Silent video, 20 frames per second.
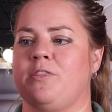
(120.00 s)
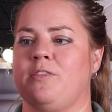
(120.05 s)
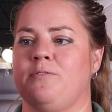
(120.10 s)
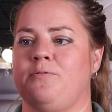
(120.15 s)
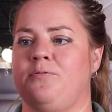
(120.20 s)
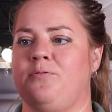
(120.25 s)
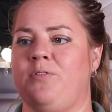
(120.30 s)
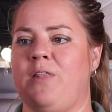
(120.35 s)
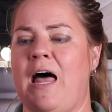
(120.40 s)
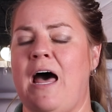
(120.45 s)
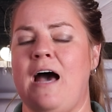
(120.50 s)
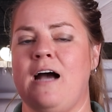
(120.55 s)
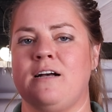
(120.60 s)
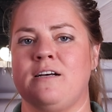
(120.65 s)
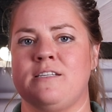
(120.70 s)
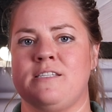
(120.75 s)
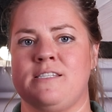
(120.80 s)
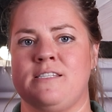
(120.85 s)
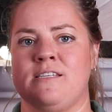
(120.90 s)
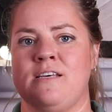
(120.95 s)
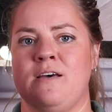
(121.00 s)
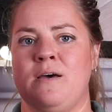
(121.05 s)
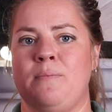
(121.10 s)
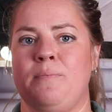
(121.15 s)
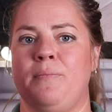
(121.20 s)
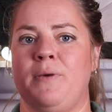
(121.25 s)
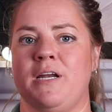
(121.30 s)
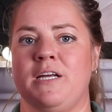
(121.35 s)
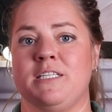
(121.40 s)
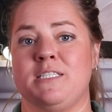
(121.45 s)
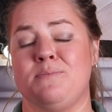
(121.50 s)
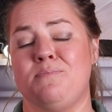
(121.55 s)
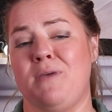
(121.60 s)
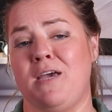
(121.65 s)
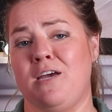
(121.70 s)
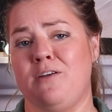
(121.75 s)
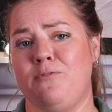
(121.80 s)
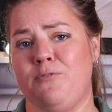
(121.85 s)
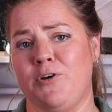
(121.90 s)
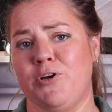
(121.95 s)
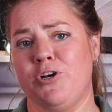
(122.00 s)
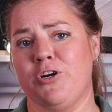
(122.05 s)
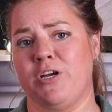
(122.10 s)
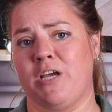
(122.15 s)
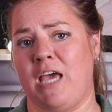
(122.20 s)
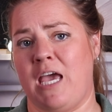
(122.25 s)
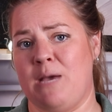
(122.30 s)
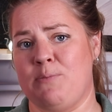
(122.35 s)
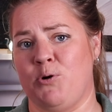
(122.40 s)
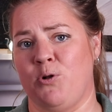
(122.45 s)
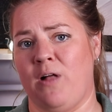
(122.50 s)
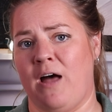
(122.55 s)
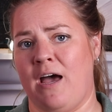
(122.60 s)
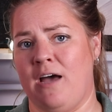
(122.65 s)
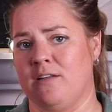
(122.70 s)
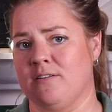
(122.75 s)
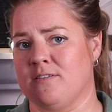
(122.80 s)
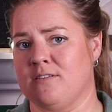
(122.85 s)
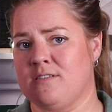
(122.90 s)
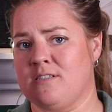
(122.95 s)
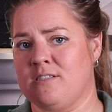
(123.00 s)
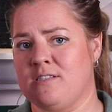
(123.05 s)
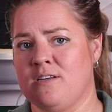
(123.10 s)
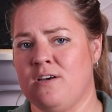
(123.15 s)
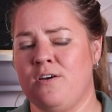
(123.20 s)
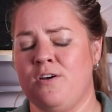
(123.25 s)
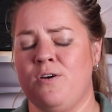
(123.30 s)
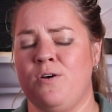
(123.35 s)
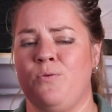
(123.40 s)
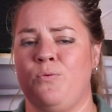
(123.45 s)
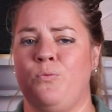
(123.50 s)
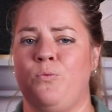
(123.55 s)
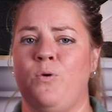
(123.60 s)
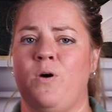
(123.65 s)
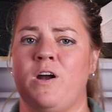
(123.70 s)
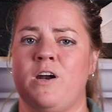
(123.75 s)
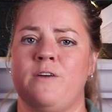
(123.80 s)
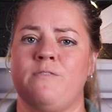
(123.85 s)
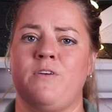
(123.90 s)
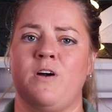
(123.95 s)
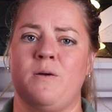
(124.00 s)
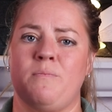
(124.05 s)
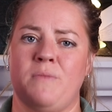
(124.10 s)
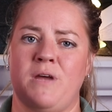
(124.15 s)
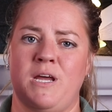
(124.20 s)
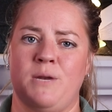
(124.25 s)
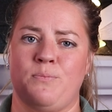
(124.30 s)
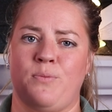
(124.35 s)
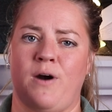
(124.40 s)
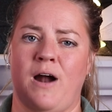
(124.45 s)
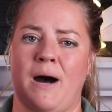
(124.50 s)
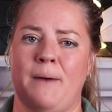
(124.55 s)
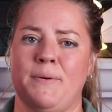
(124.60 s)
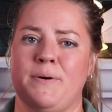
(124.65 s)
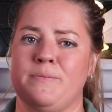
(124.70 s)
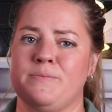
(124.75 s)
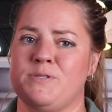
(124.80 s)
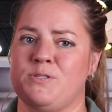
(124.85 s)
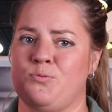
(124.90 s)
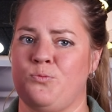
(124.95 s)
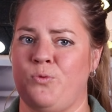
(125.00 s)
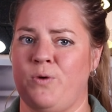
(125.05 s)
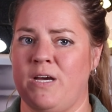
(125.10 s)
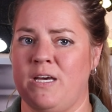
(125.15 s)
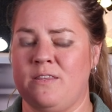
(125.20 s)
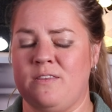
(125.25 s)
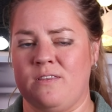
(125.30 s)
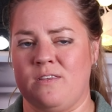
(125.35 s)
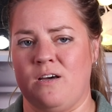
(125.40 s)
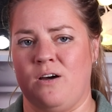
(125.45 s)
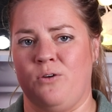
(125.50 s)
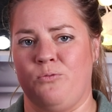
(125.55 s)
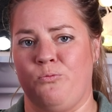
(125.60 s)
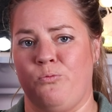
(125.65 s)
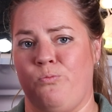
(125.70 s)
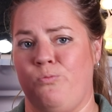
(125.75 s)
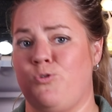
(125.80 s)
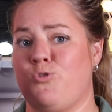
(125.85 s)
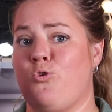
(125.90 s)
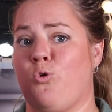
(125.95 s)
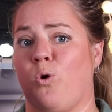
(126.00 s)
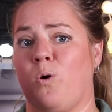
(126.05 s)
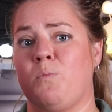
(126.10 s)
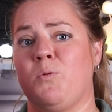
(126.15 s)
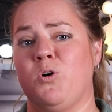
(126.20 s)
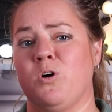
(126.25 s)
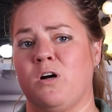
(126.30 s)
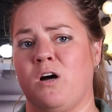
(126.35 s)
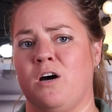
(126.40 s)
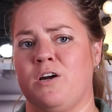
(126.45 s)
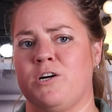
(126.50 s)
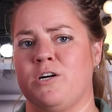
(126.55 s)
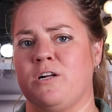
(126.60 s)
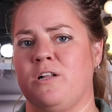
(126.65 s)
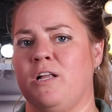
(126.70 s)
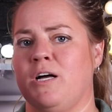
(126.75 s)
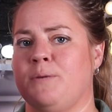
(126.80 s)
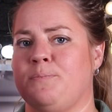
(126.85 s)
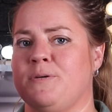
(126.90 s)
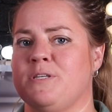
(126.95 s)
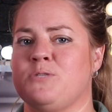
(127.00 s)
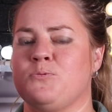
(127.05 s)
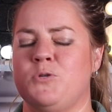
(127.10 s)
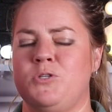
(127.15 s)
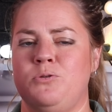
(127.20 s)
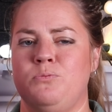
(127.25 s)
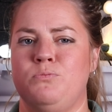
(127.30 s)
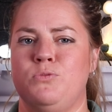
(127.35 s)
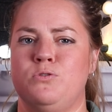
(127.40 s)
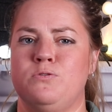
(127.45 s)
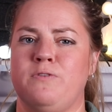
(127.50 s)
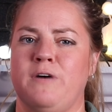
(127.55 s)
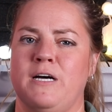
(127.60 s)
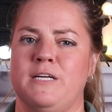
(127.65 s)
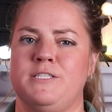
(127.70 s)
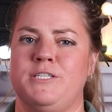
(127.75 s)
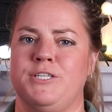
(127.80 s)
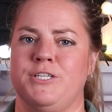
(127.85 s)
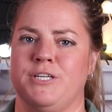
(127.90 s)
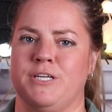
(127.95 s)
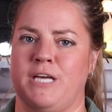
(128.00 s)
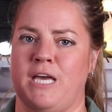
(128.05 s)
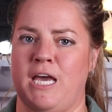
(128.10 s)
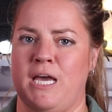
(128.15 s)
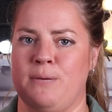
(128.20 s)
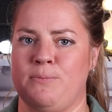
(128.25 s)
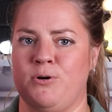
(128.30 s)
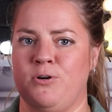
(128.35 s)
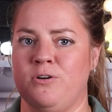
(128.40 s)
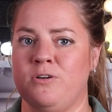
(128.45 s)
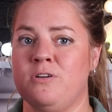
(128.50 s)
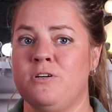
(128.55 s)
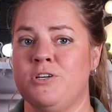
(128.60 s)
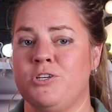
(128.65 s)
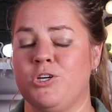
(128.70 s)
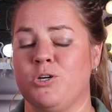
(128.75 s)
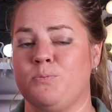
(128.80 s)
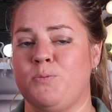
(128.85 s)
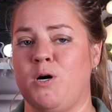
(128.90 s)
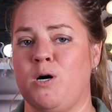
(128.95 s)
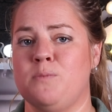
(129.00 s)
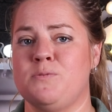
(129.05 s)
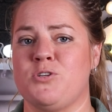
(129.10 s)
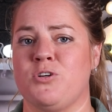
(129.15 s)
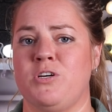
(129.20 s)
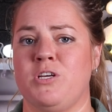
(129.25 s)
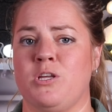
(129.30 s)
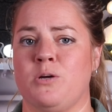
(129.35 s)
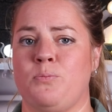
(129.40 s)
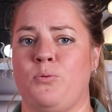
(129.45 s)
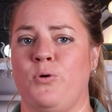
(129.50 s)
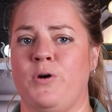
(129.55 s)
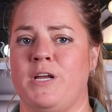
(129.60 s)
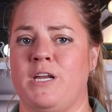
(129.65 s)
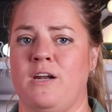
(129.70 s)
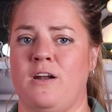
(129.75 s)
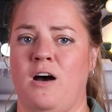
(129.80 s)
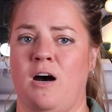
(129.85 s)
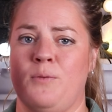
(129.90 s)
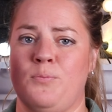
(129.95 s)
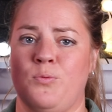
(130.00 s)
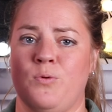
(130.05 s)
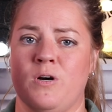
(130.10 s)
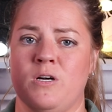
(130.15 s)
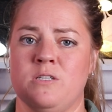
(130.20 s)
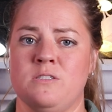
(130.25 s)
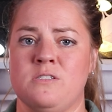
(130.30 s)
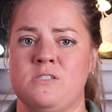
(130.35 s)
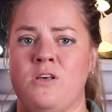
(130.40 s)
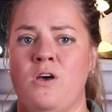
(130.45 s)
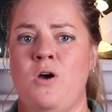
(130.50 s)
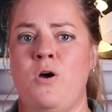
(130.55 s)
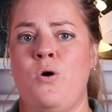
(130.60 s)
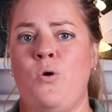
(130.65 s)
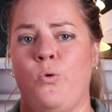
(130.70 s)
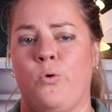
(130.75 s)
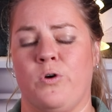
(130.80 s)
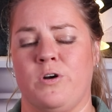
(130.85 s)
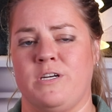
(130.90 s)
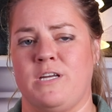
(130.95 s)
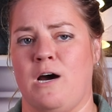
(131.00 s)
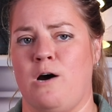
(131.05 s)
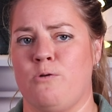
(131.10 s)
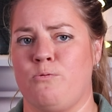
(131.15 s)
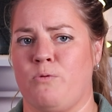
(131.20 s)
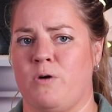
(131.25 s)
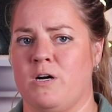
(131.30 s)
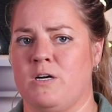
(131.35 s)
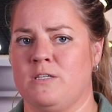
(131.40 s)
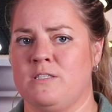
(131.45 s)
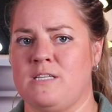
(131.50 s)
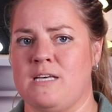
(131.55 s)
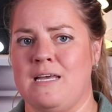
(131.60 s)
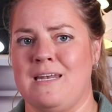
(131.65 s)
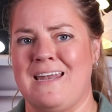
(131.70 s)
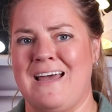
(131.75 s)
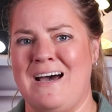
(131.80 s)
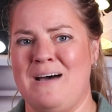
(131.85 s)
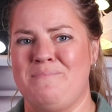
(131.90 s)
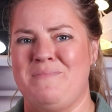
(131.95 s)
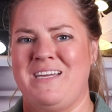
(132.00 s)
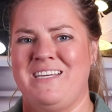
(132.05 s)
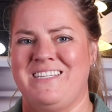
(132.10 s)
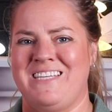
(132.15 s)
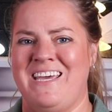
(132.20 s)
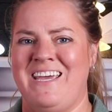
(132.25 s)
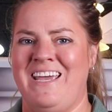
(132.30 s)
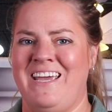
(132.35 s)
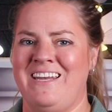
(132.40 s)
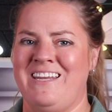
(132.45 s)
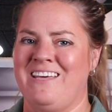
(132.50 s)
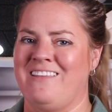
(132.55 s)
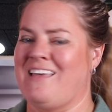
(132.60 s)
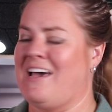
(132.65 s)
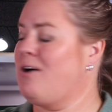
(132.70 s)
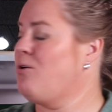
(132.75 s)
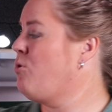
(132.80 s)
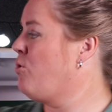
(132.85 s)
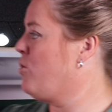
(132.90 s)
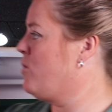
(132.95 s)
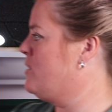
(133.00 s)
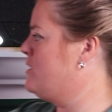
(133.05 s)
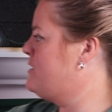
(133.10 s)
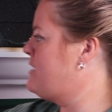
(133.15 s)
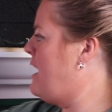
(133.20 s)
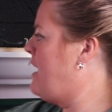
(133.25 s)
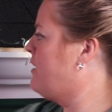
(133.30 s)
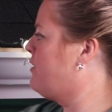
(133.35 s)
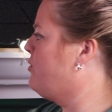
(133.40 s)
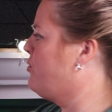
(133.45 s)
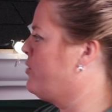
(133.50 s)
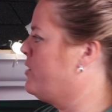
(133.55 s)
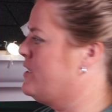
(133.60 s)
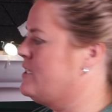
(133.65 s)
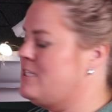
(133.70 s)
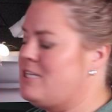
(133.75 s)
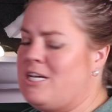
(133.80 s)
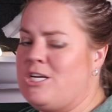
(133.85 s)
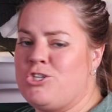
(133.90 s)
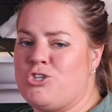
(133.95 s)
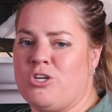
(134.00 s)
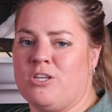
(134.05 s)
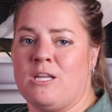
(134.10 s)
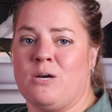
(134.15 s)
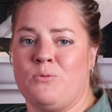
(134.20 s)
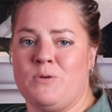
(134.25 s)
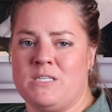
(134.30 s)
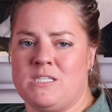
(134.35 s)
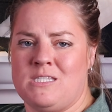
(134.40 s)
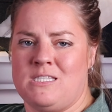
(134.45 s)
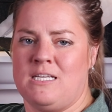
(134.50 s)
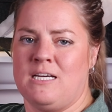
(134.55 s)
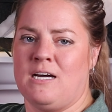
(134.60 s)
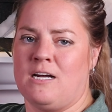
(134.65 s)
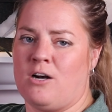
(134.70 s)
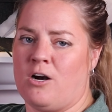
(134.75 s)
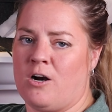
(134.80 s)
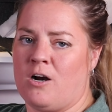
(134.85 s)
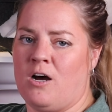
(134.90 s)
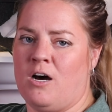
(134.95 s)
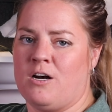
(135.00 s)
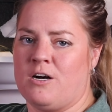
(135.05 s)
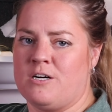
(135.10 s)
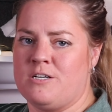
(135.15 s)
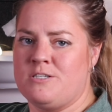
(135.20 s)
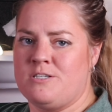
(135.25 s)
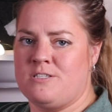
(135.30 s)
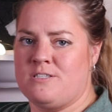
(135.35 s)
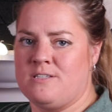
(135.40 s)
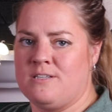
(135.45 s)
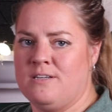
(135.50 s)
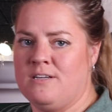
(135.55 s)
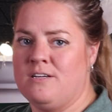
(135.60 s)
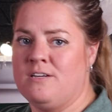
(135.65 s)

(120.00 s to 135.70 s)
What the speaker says: the Flex, but it's made for your gable ends. One of our main problems with a normal gutter clip is when you move onto your gable, your bulbs are either pointed upwards or downwards and not maintaining that horizontal orientation that we see on our gutters.